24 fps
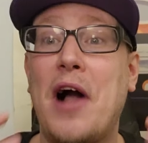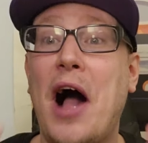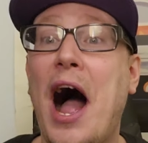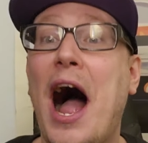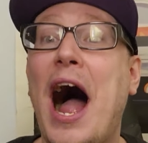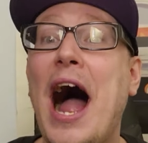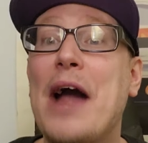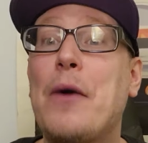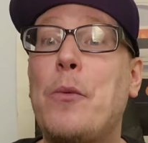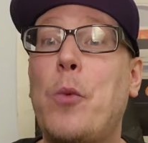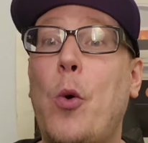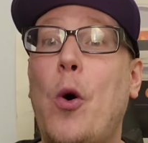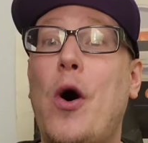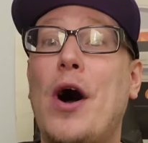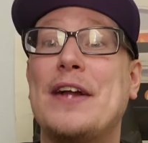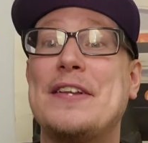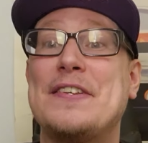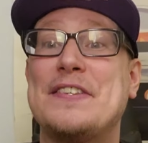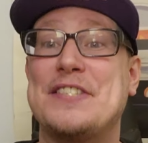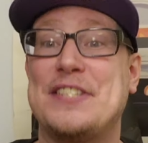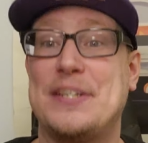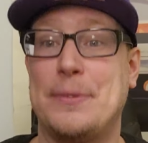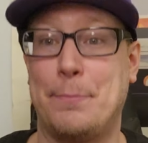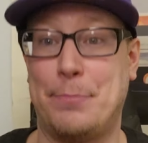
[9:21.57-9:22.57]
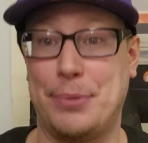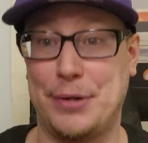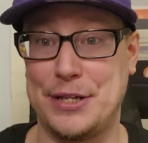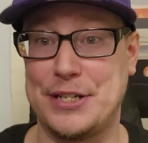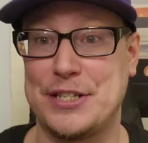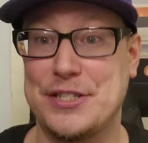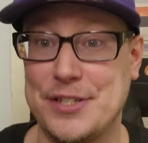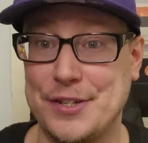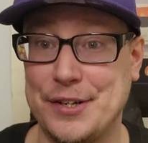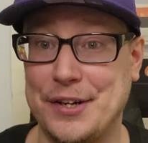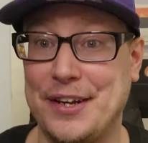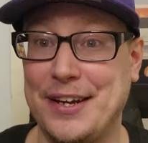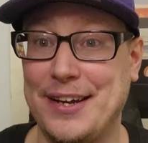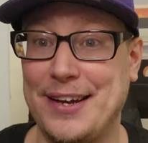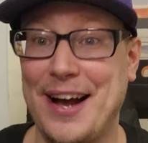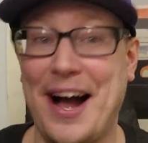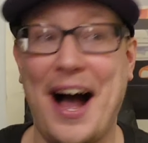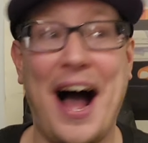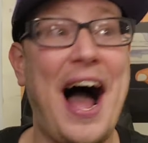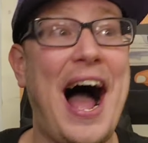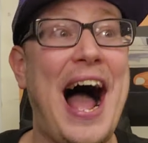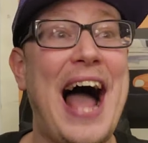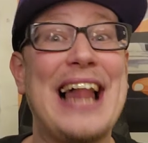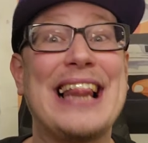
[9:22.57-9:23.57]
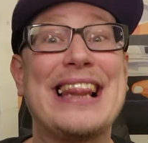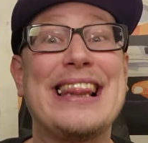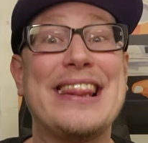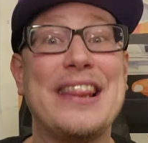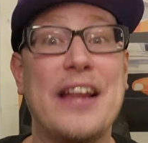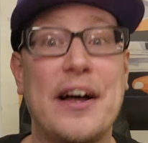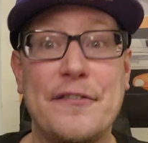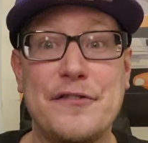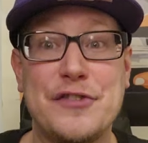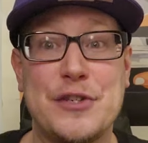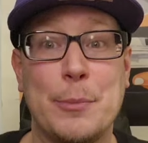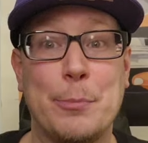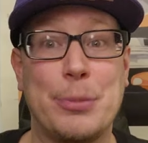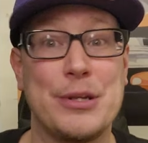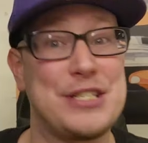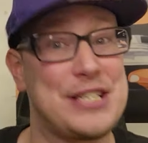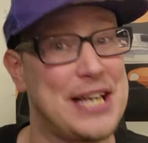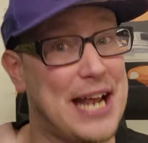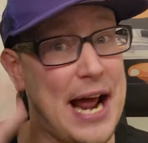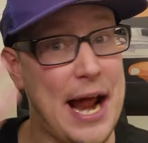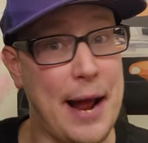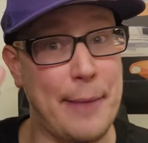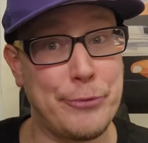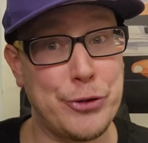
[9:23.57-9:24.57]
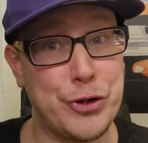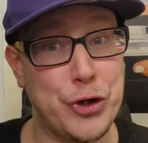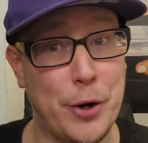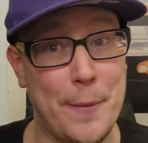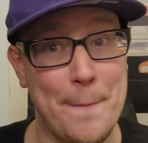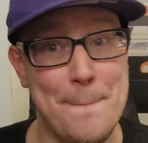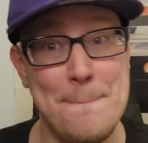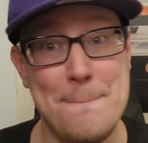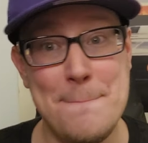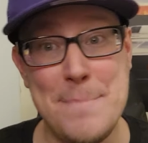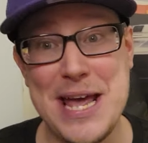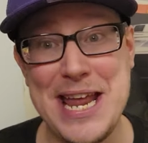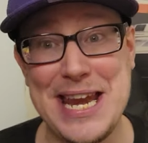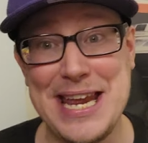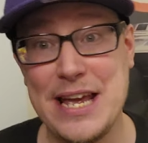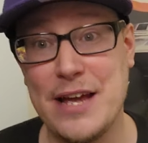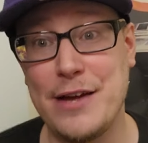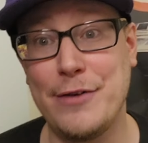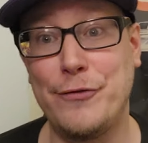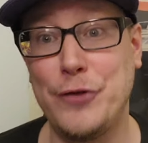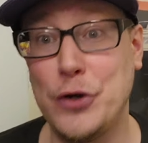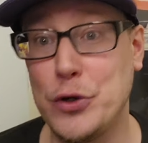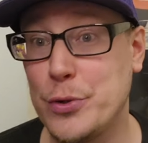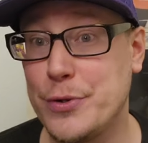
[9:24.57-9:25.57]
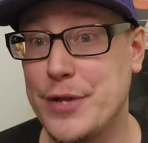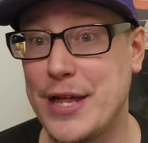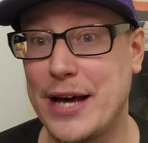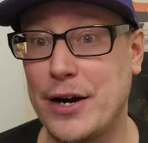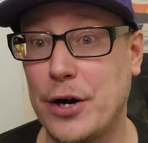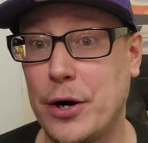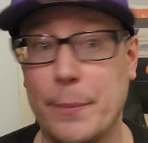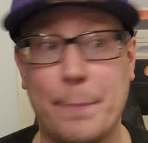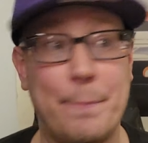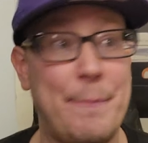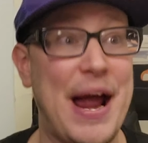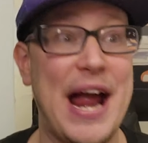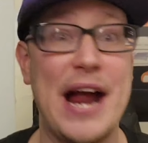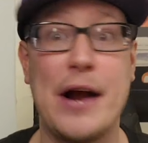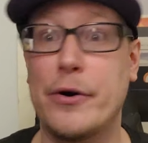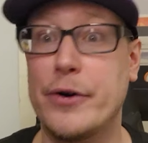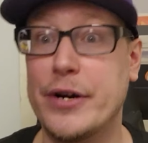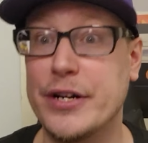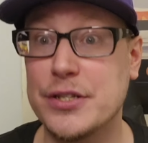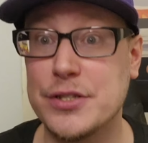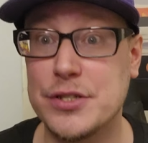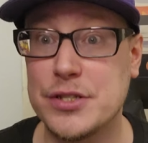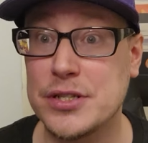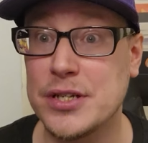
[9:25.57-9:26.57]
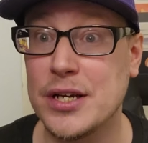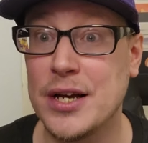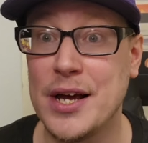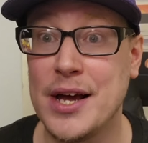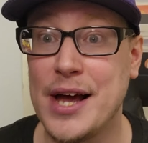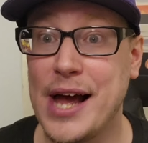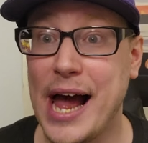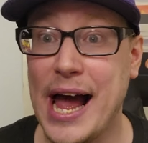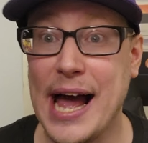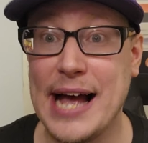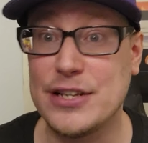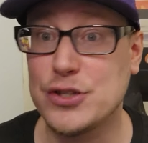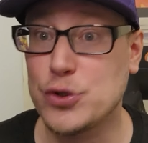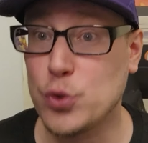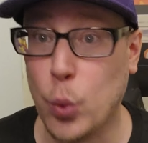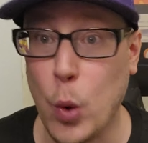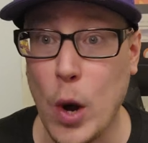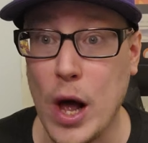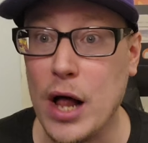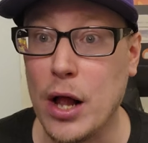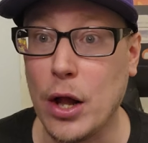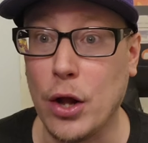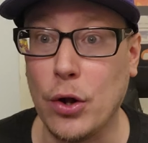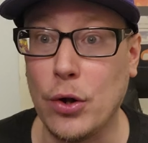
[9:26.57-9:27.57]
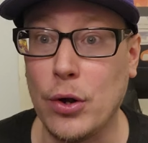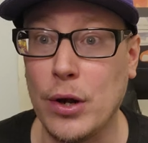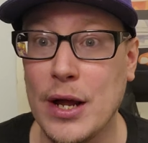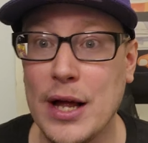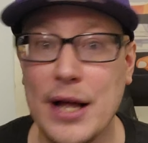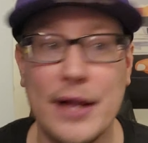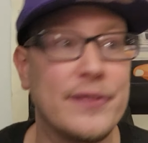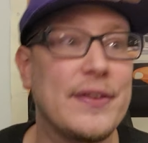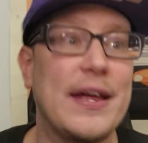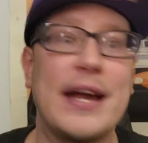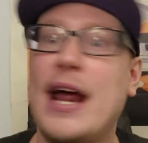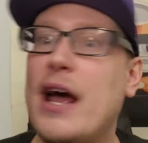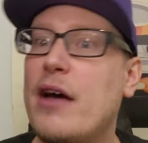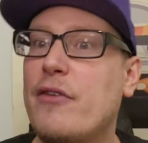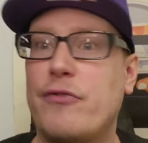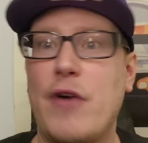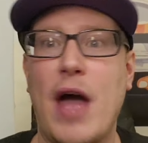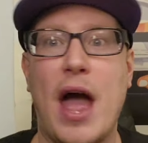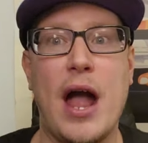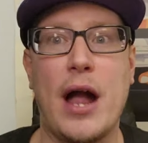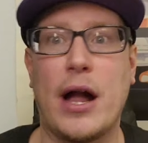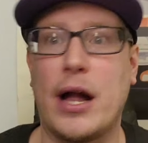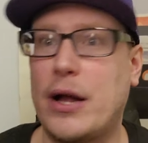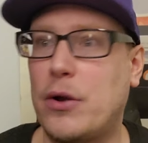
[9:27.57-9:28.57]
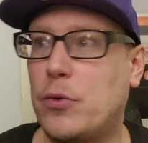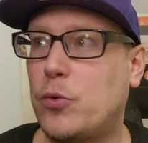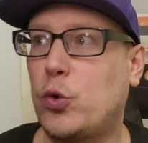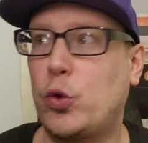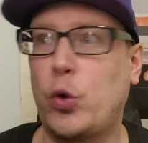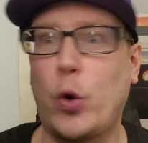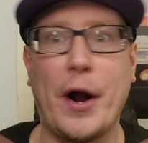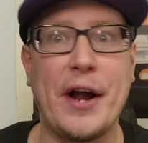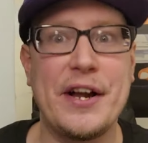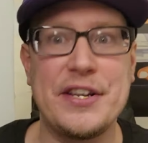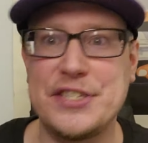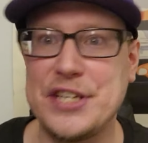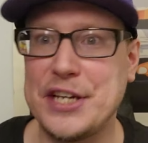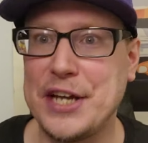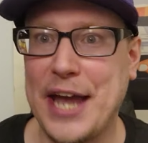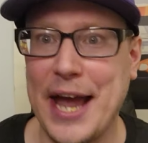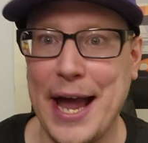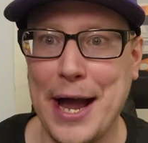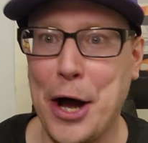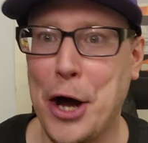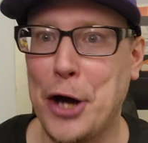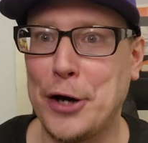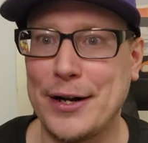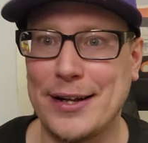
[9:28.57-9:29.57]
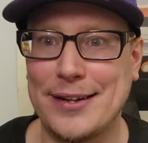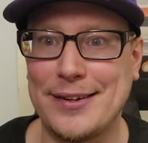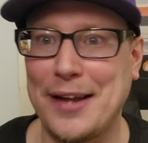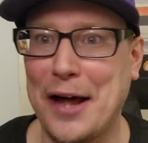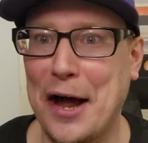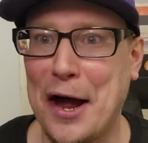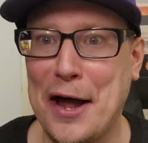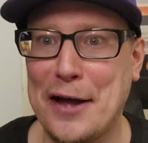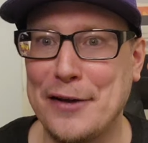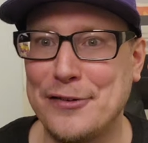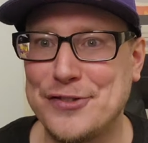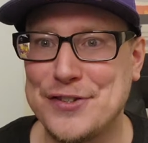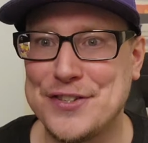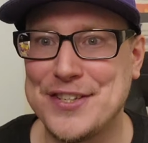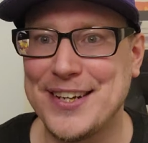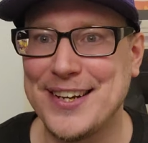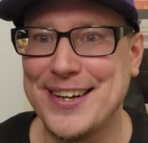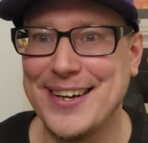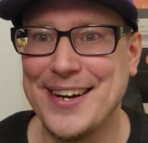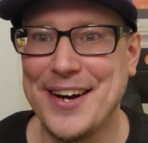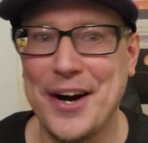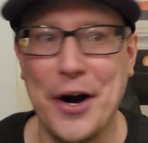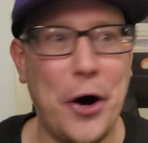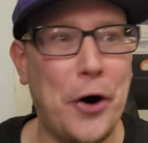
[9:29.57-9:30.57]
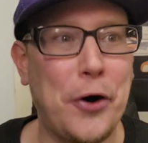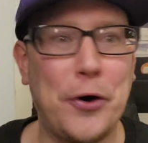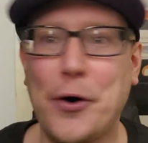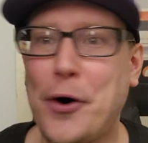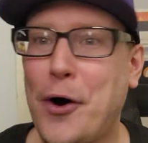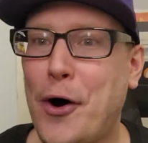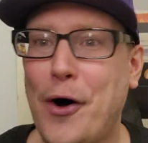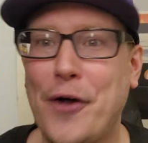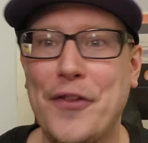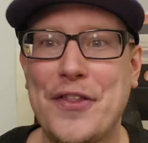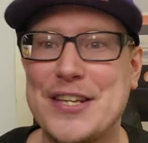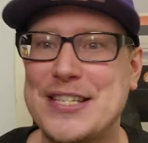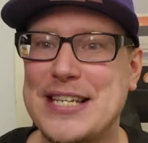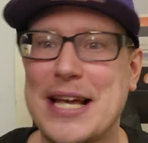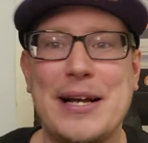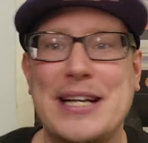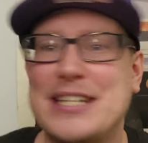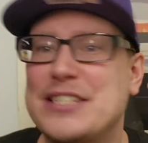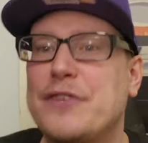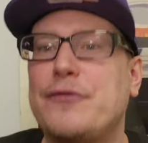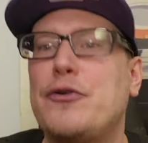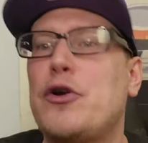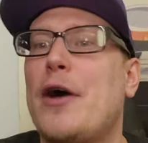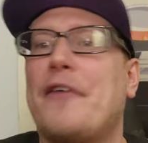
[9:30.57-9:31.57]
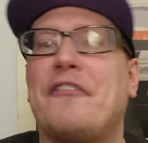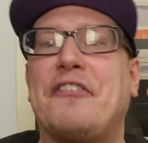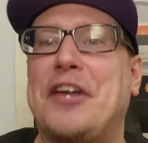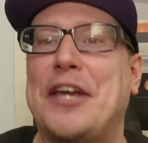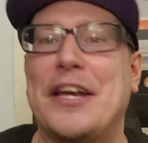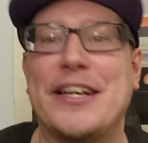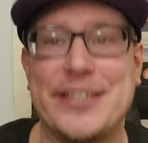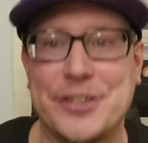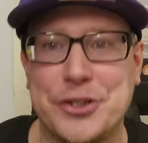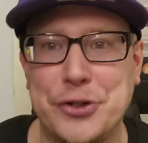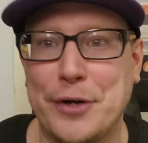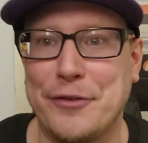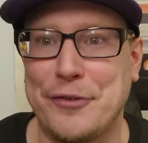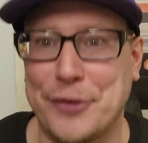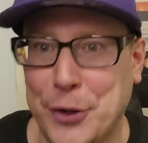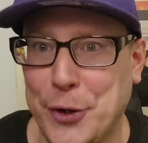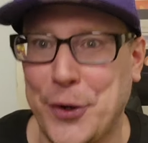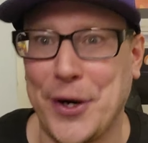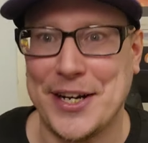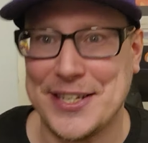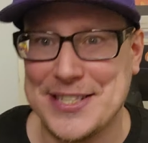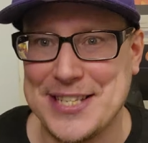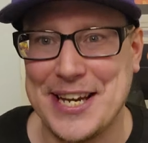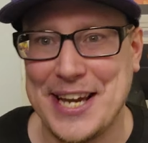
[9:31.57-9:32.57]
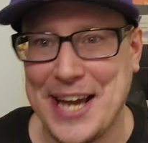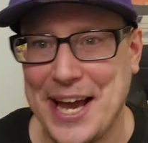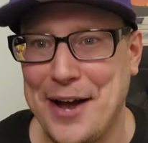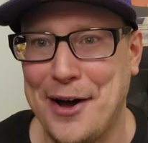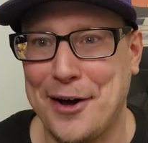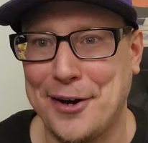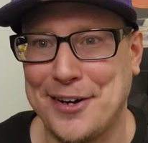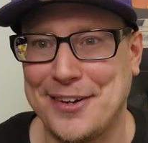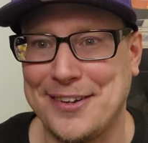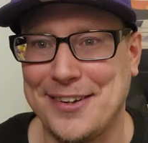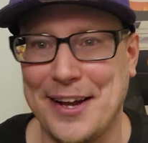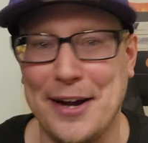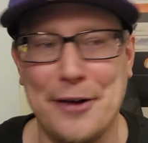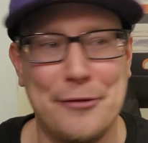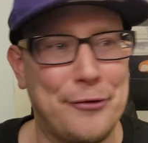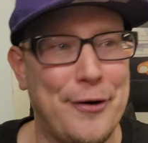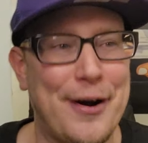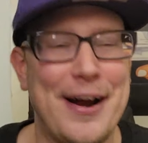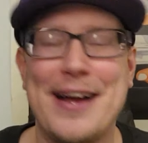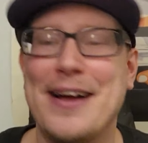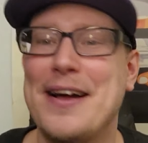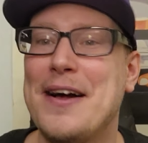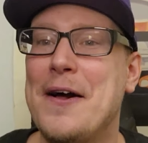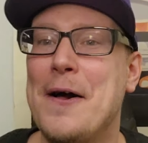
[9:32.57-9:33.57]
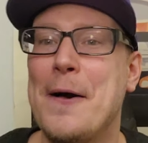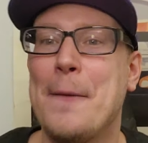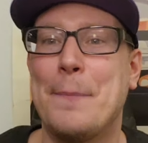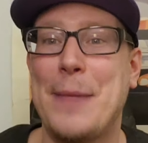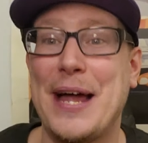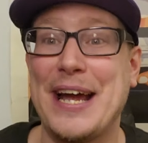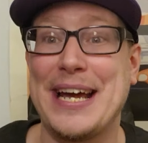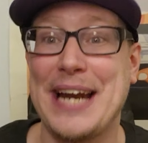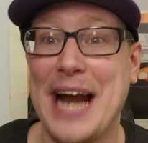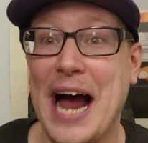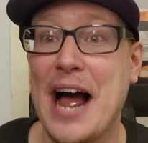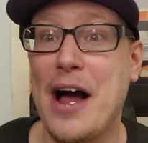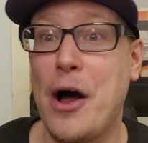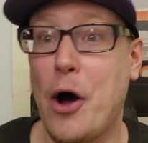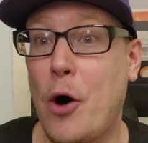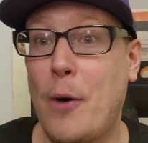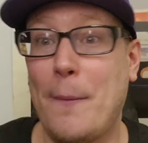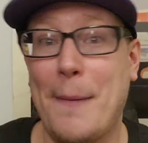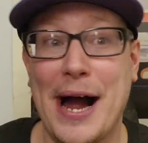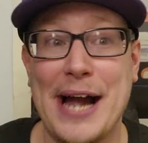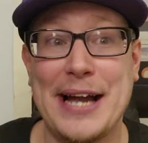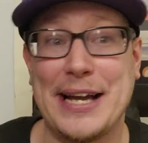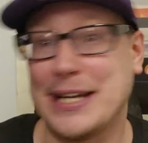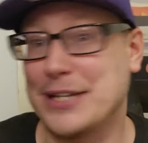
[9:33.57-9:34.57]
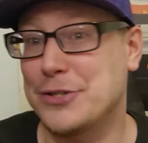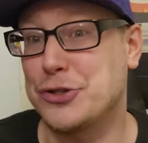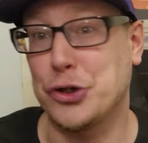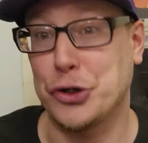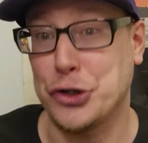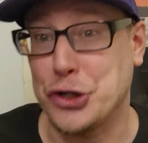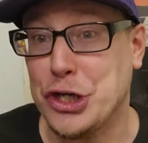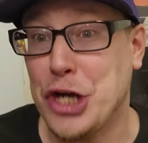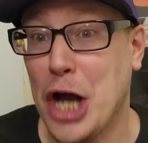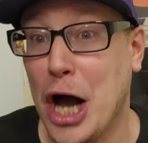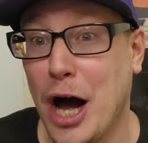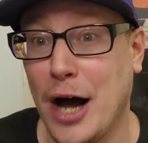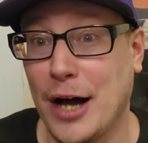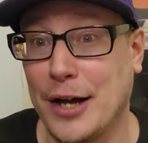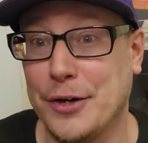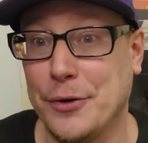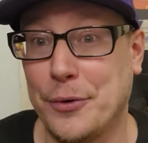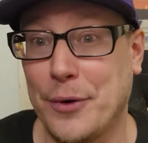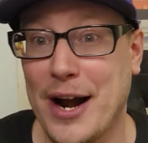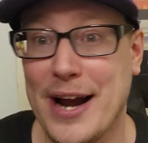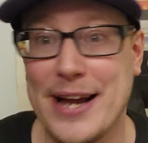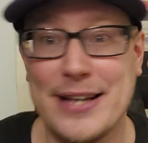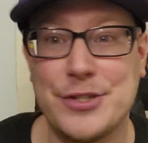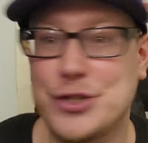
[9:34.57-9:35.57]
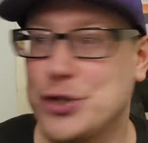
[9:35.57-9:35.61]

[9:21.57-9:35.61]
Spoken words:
I want simplicity. I love simplicity. And I'm sure many of you that are parents as well, that have crazy chaotic lives are all the same. Because if you have kids, you have a crazy chaotic life, right? Like, and all my kids are young, right?